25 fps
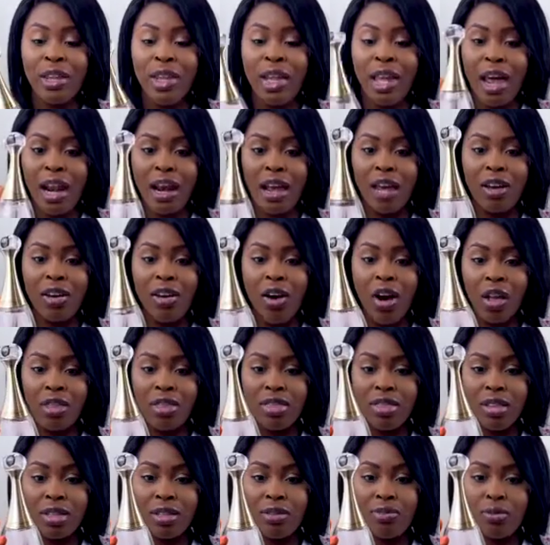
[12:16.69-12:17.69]
And I got
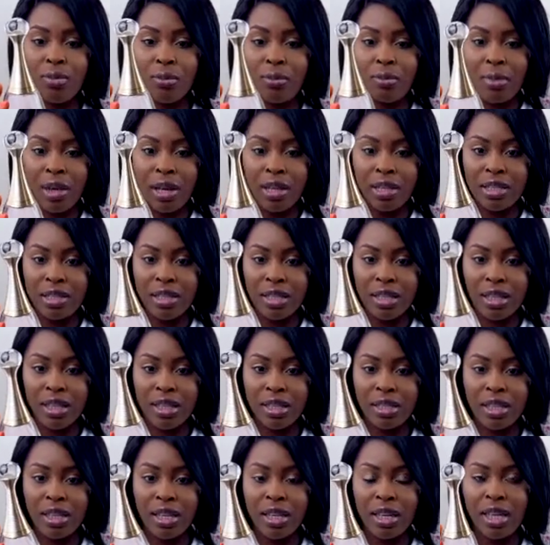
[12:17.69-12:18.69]
this from
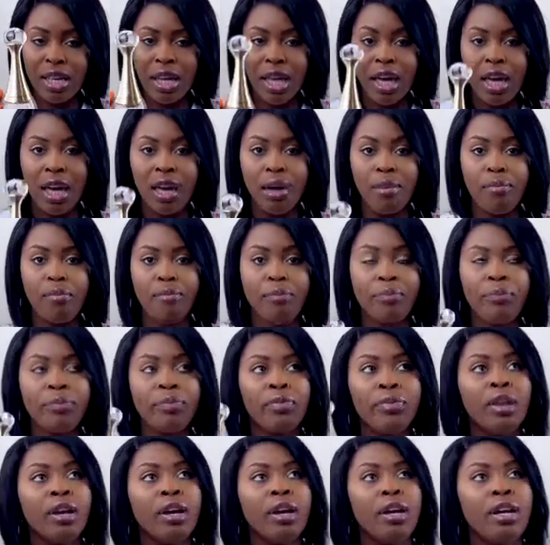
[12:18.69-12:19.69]
Macy's. It came
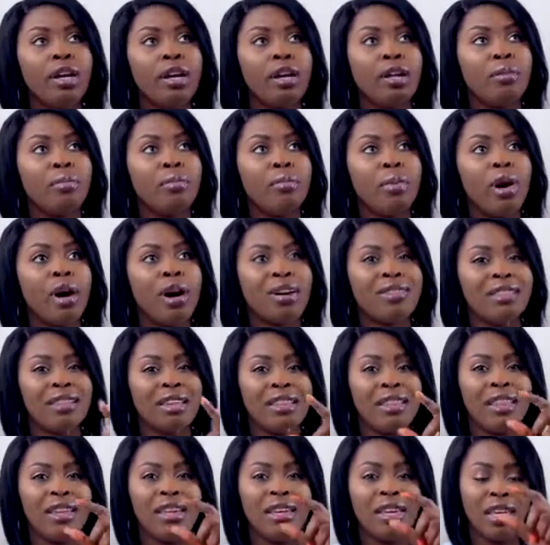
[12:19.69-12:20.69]
in a box, and I
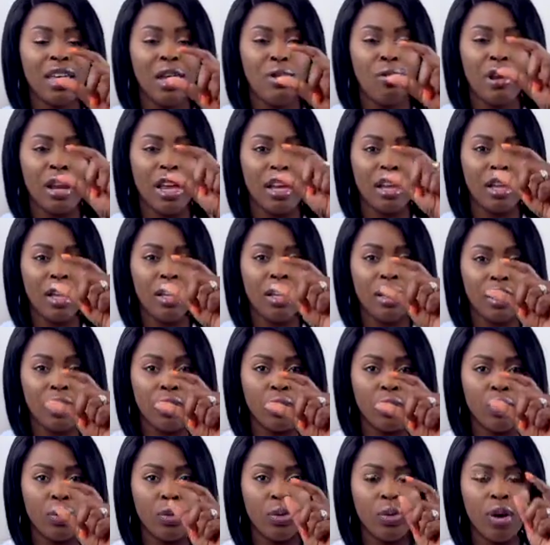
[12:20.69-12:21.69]
think it came in like a
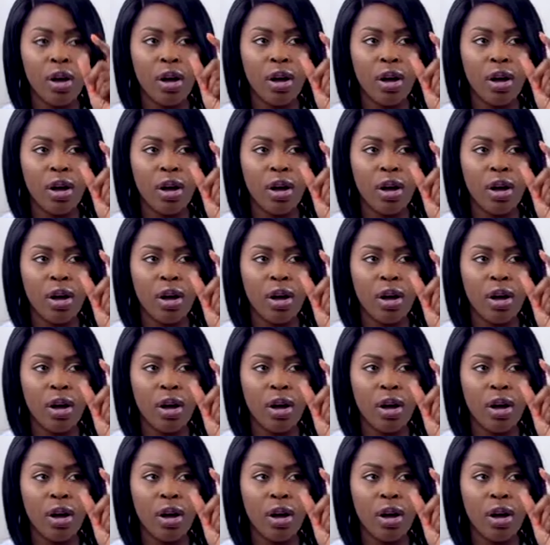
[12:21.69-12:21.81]
little